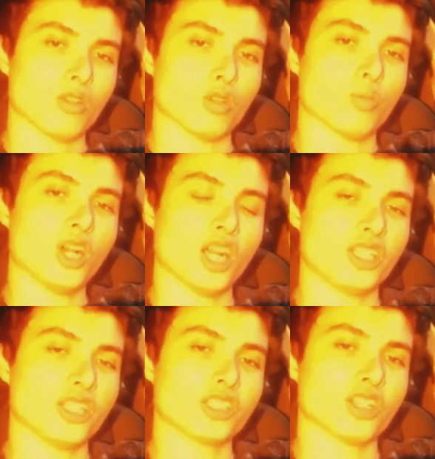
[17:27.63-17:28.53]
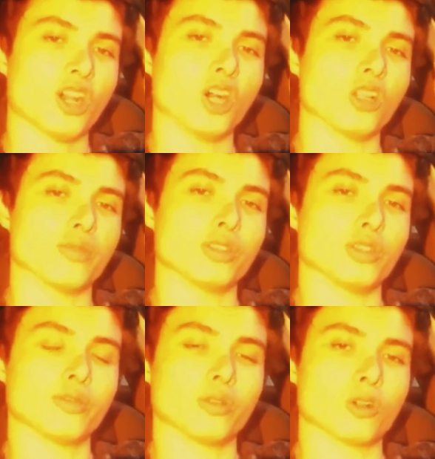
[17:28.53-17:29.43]
I will punish all of
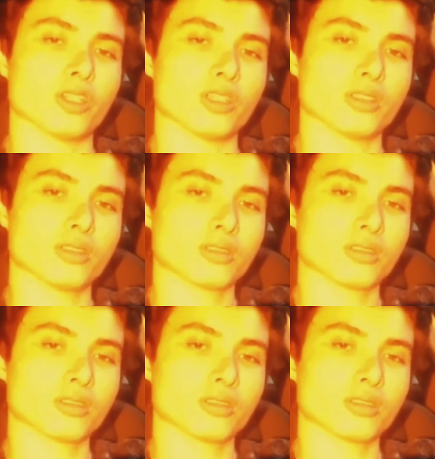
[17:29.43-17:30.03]
you for it.